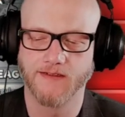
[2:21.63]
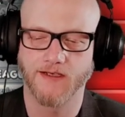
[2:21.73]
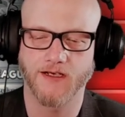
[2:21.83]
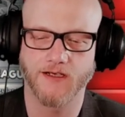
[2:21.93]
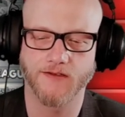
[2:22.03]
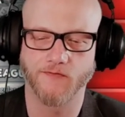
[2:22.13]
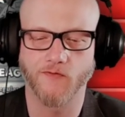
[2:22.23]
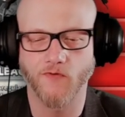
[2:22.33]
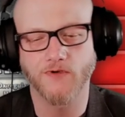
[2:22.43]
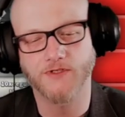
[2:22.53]
The
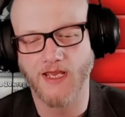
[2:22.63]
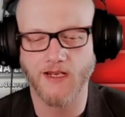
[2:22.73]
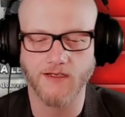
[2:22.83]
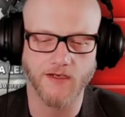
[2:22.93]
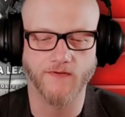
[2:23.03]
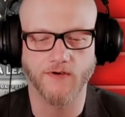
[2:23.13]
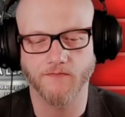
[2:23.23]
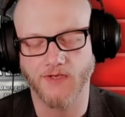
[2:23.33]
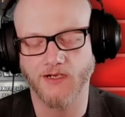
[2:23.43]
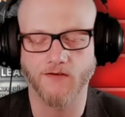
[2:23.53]
rewards are kind of
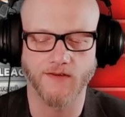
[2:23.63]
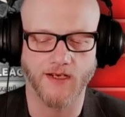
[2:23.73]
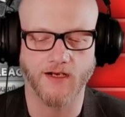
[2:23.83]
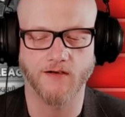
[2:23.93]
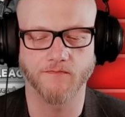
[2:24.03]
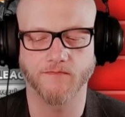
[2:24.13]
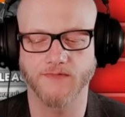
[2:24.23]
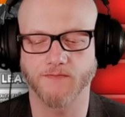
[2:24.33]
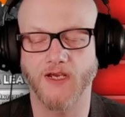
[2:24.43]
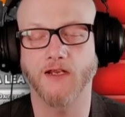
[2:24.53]
different here or there,
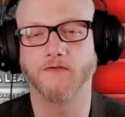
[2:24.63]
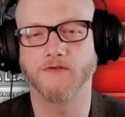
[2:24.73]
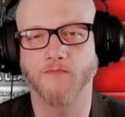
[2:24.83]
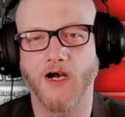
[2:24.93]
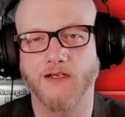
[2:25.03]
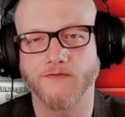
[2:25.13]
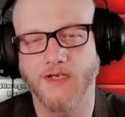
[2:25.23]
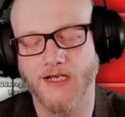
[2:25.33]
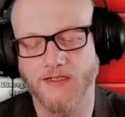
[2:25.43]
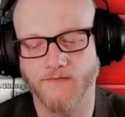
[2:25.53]
tomato
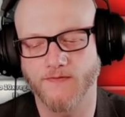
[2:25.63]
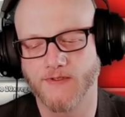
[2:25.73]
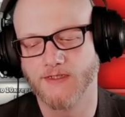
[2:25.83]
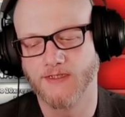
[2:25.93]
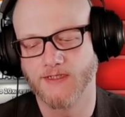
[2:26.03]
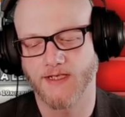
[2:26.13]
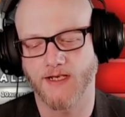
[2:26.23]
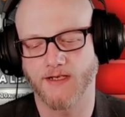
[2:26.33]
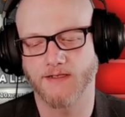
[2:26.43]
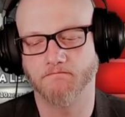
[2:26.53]
kind of.
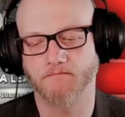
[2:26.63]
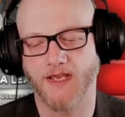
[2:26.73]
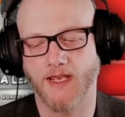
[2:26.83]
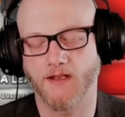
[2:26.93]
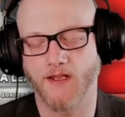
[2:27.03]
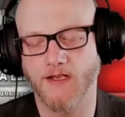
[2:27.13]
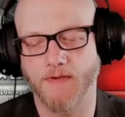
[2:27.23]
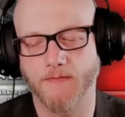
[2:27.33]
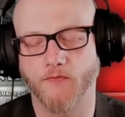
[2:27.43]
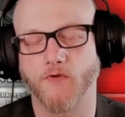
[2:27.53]
And a lot of
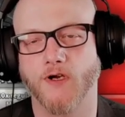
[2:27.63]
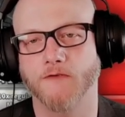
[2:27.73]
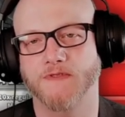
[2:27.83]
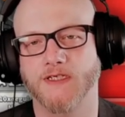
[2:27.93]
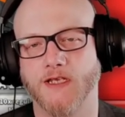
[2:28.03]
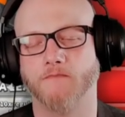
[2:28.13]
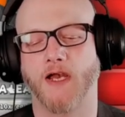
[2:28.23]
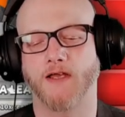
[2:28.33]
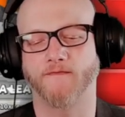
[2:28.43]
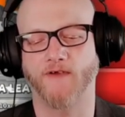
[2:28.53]
people were upset
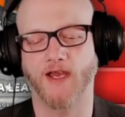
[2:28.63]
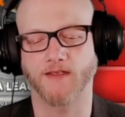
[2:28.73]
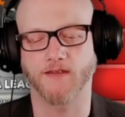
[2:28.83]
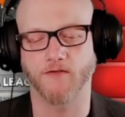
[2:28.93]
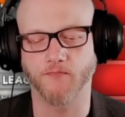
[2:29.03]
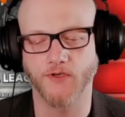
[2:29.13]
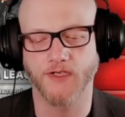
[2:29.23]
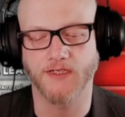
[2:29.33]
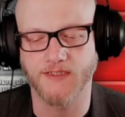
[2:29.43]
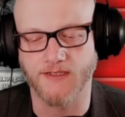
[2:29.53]
about the fact that they're put
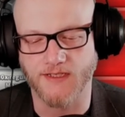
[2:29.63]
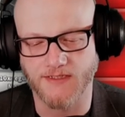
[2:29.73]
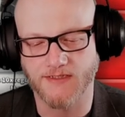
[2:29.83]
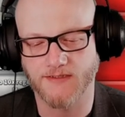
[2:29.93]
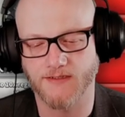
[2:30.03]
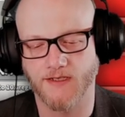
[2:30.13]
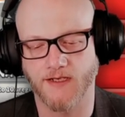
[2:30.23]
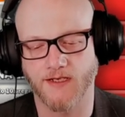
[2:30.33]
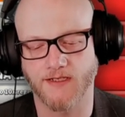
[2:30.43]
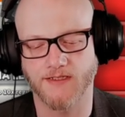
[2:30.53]
into this
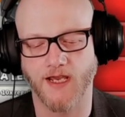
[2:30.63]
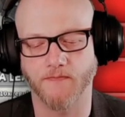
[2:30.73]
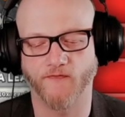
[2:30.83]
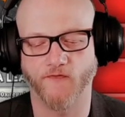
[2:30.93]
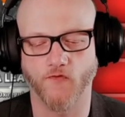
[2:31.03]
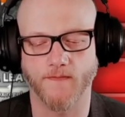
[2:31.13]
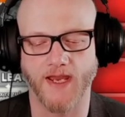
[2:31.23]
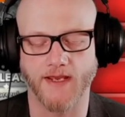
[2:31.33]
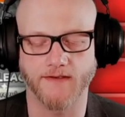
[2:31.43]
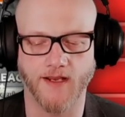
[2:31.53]
type of
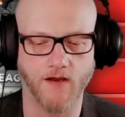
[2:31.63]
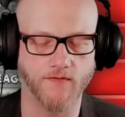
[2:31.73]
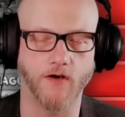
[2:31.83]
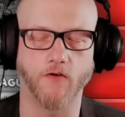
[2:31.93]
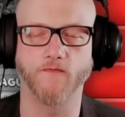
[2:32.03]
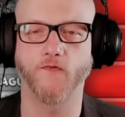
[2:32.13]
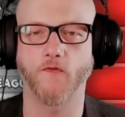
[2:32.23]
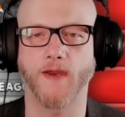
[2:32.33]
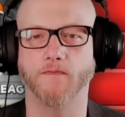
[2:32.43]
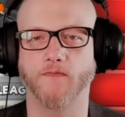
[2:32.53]
format. Now, the old
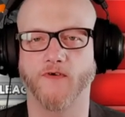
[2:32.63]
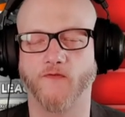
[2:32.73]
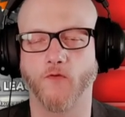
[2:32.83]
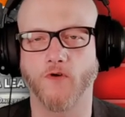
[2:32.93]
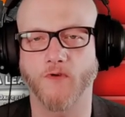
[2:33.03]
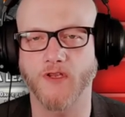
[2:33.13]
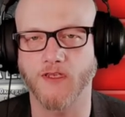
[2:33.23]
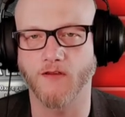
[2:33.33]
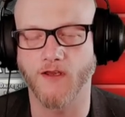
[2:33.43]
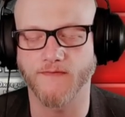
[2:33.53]
format before, whether
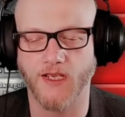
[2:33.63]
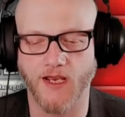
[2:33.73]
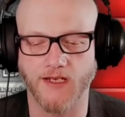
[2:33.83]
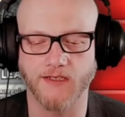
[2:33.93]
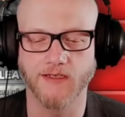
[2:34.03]
you loved it, hate it,